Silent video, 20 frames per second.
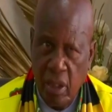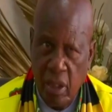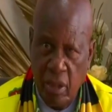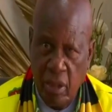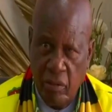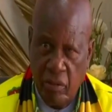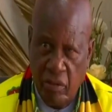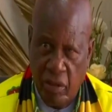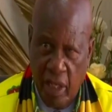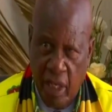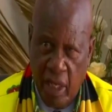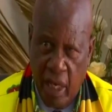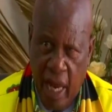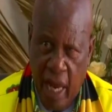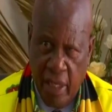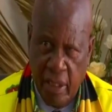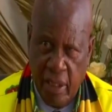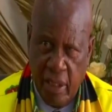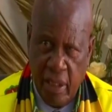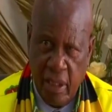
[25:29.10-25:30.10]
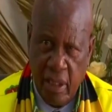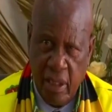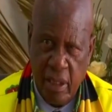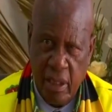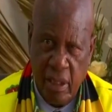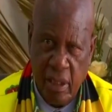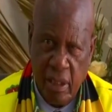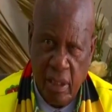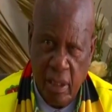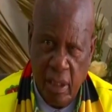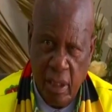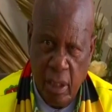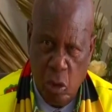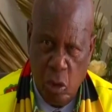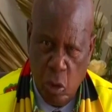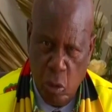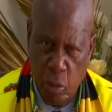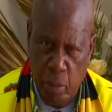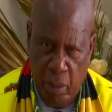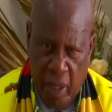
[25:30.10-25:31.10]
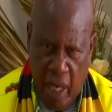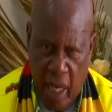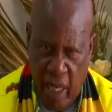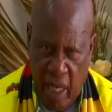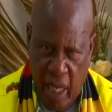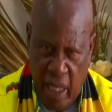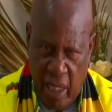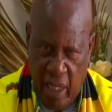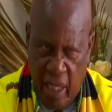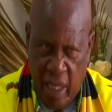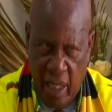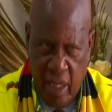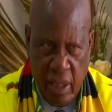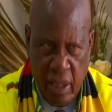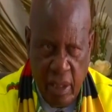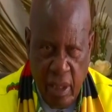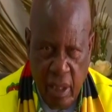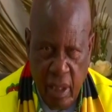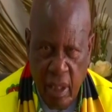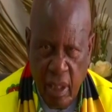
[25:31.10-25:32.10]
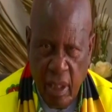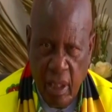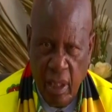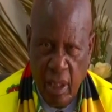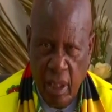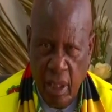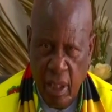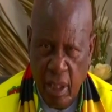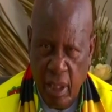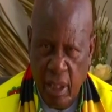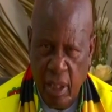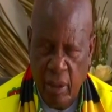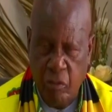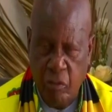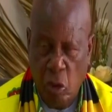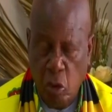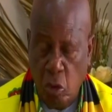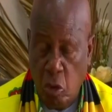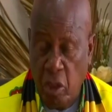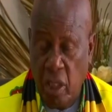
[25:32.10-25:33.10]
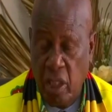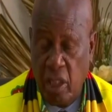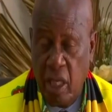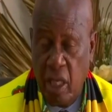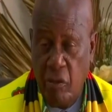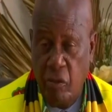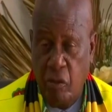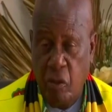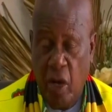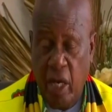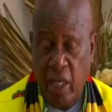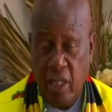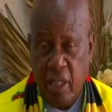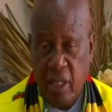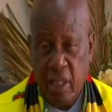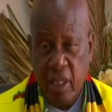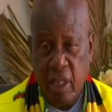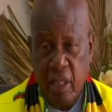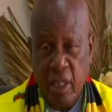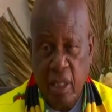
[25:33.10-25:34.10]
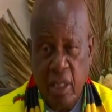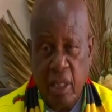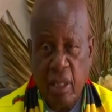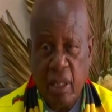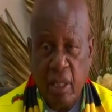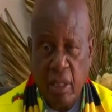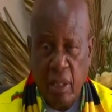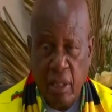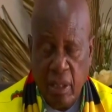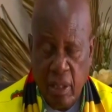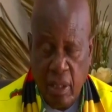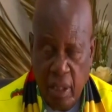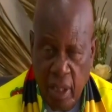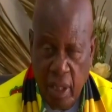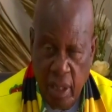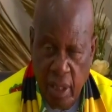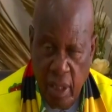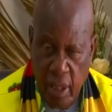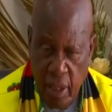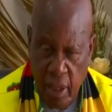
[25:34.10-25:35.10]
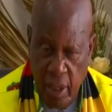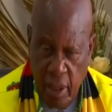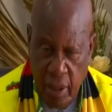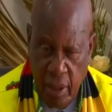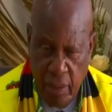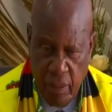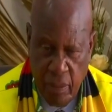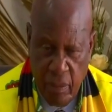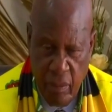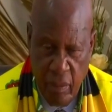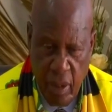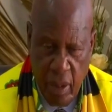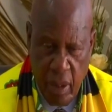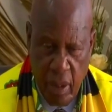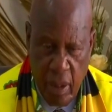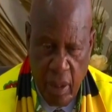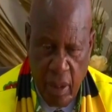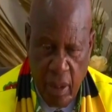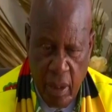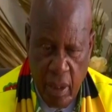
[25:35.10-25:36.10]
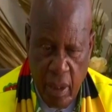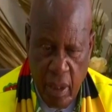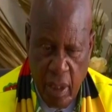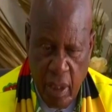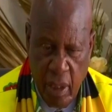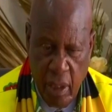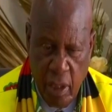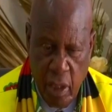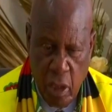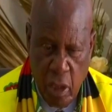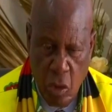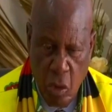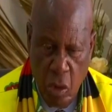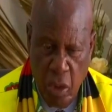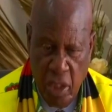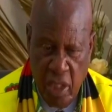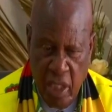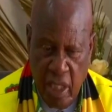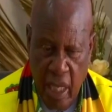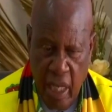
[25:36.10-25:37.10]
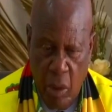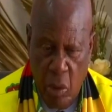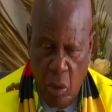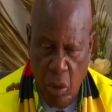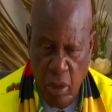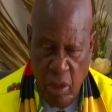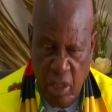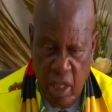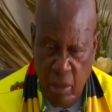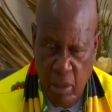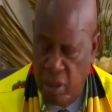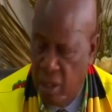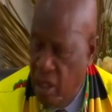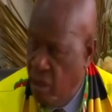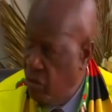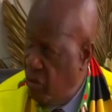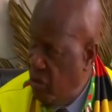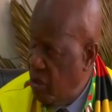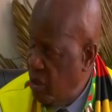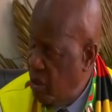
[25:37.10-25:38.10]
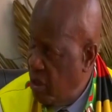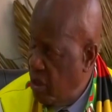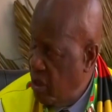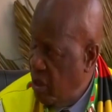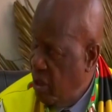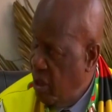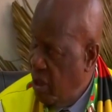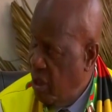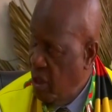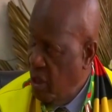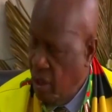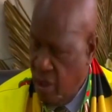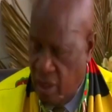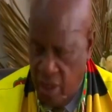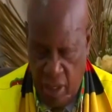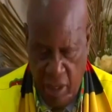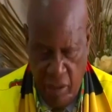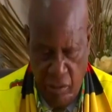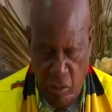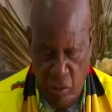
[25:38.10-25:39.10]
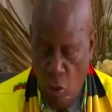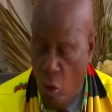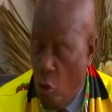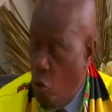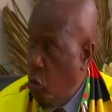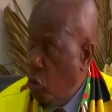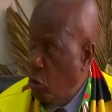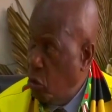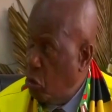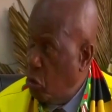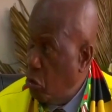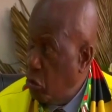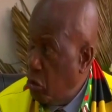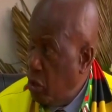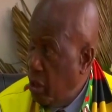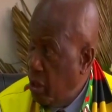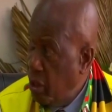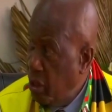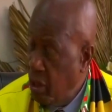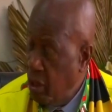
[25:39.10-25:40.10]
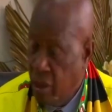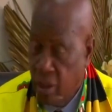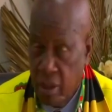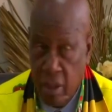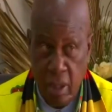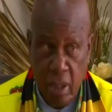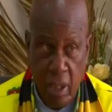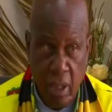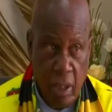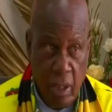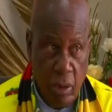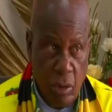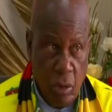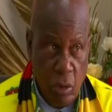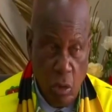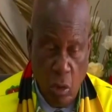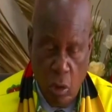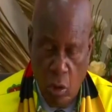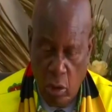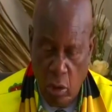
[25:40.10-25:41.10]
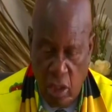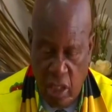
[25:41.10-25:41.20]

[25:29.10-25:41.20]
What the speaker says: If they rise, it will be another. Fortunately for us, they destroyed their own themselves. They have no constitution, no